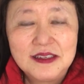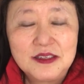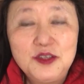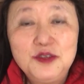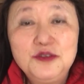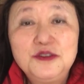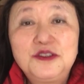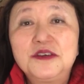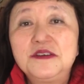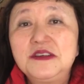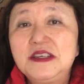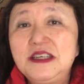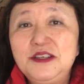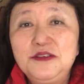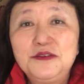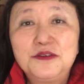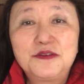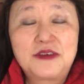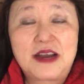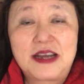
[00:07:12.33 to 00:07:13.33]
Usually
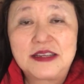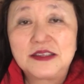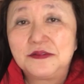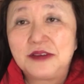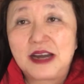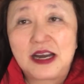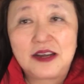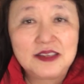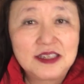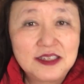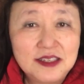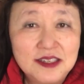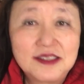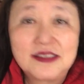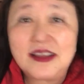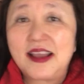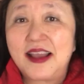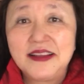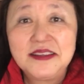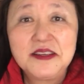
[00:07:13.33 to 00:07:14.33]
you'll find a
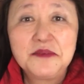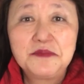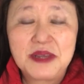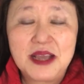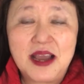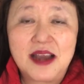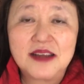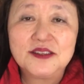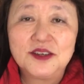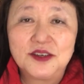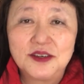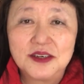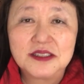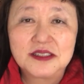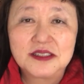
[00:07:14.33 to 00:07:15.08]
violinist and a piano